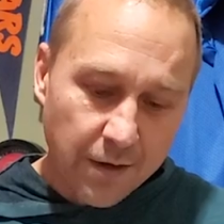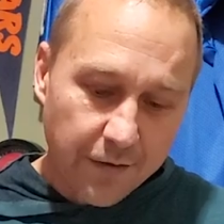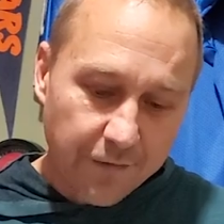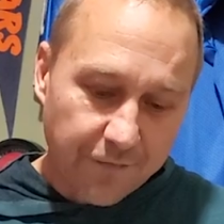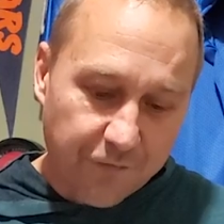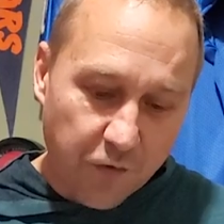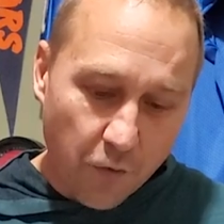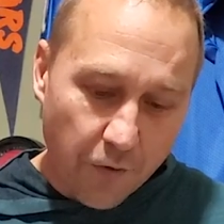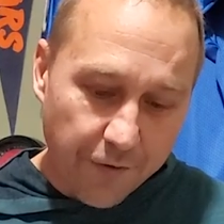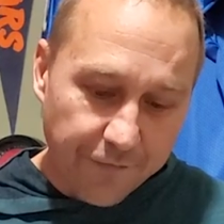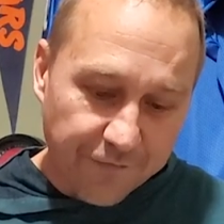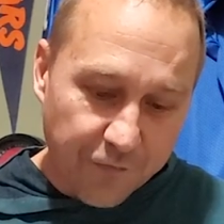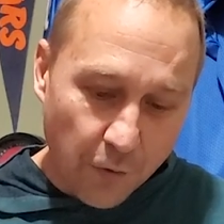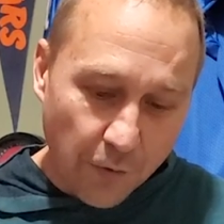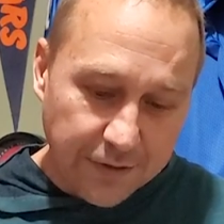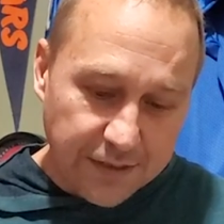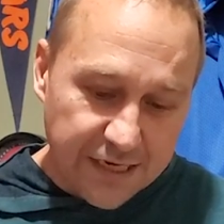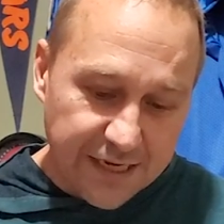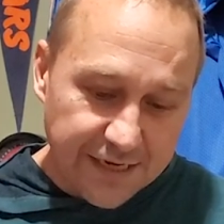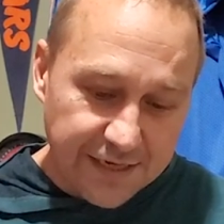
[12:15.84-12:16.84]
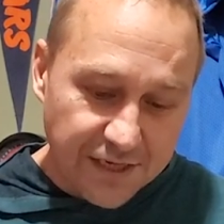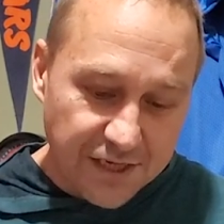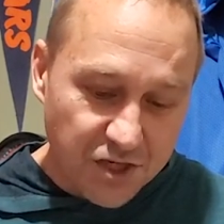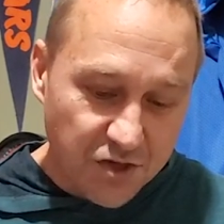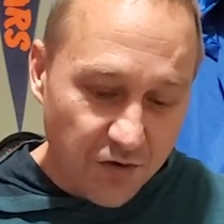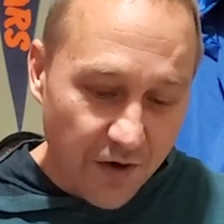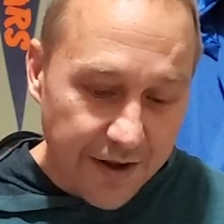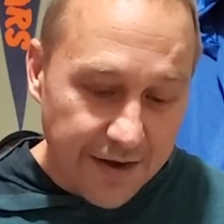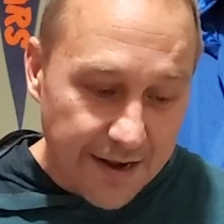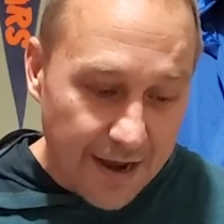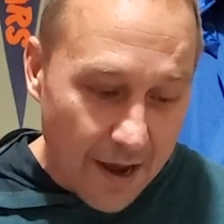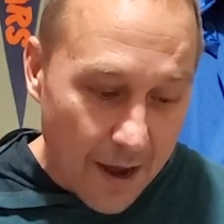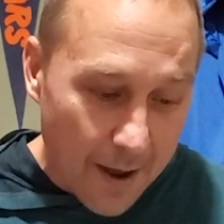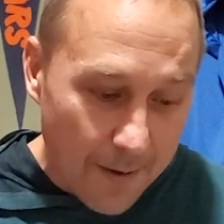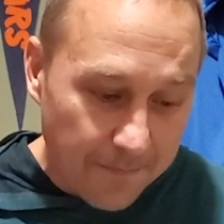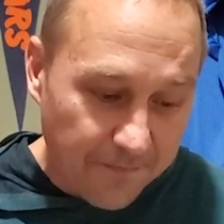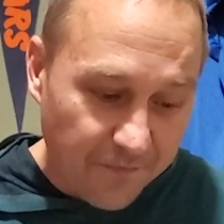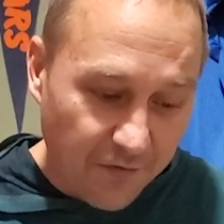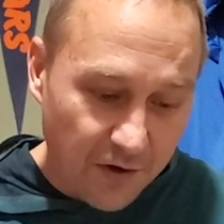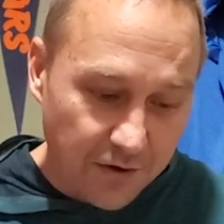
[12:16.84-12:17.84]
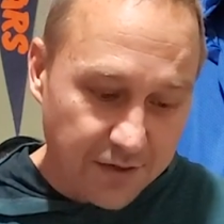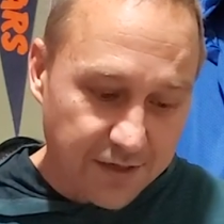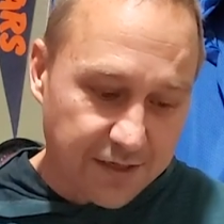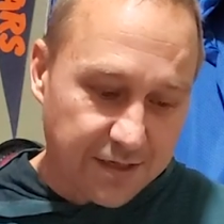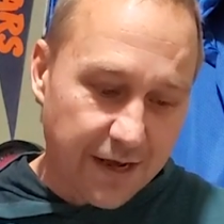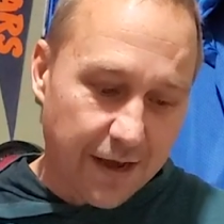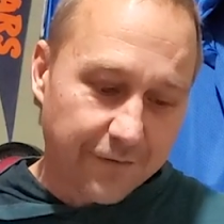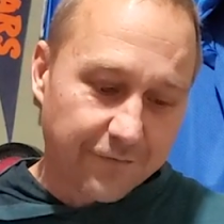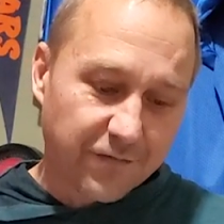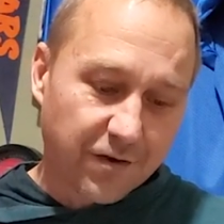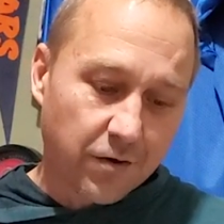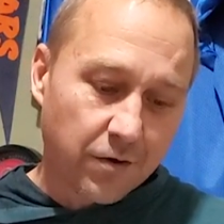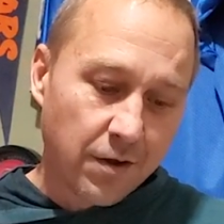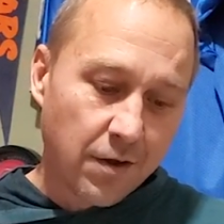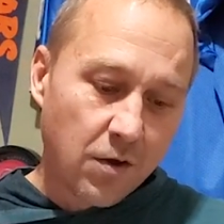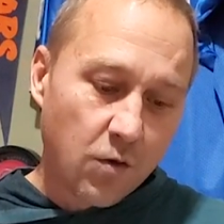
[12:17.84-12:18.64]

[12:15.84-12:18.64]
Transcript: 4 and 14 straight up versus Denver.